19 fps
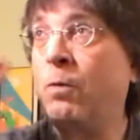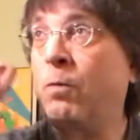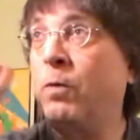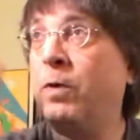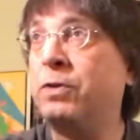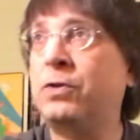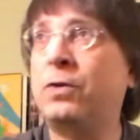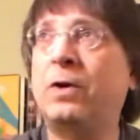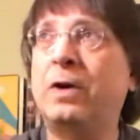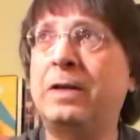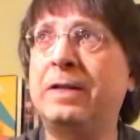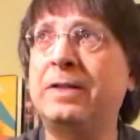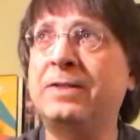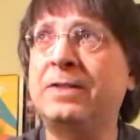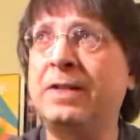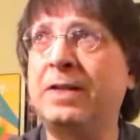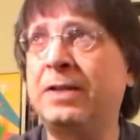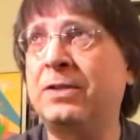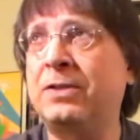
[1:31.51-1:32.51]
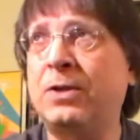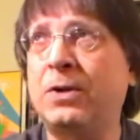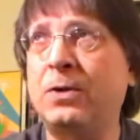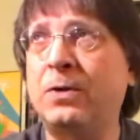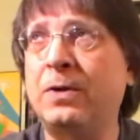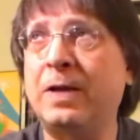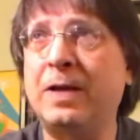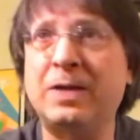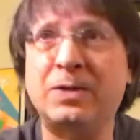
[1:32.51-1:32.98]
What you are listening
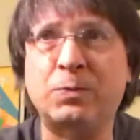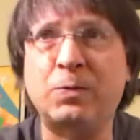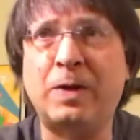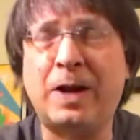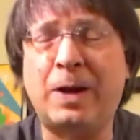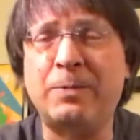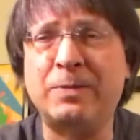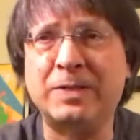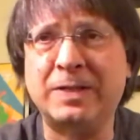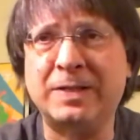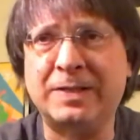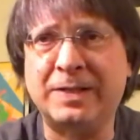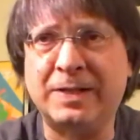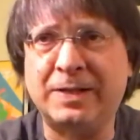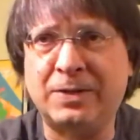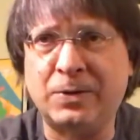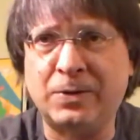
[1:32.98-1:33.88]
to is what I was listening